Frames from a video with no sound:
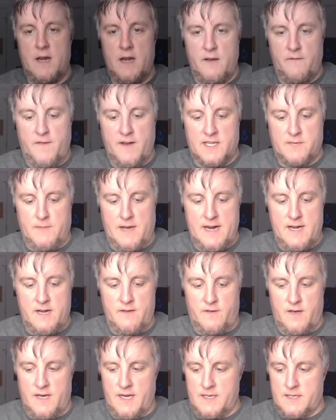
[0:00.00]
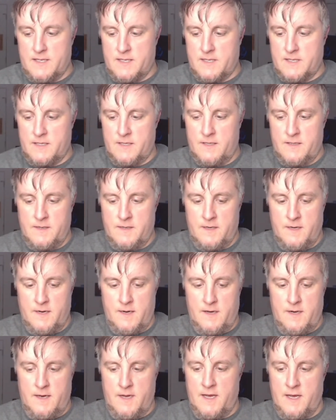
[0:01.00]
fits my device,
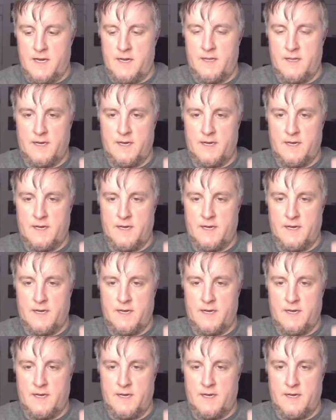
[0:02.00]
and like I